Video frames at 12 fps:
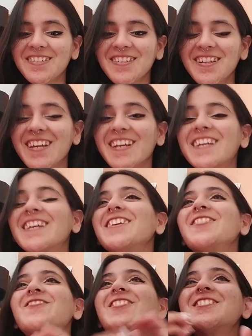Like,
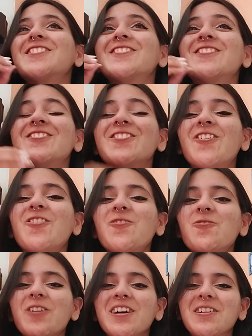it was so
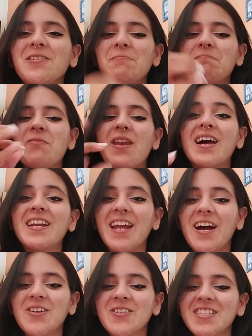well planned
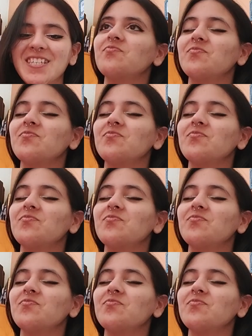out.